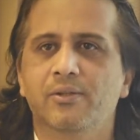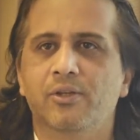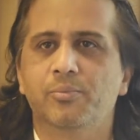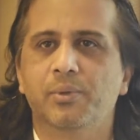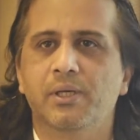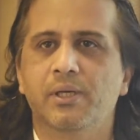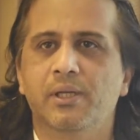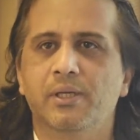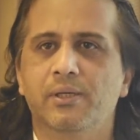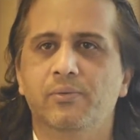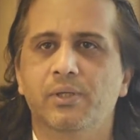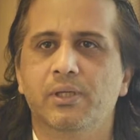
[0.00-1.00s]
hospital
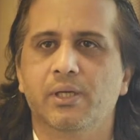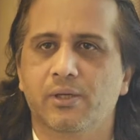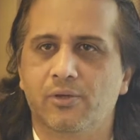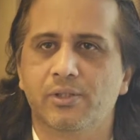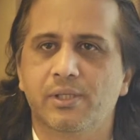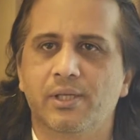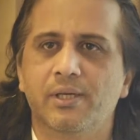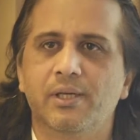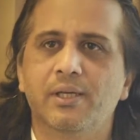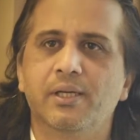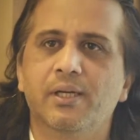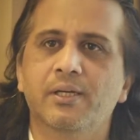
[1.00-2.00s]
network across
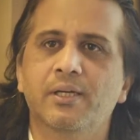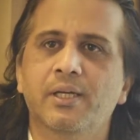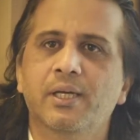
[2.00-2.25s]
Karnataka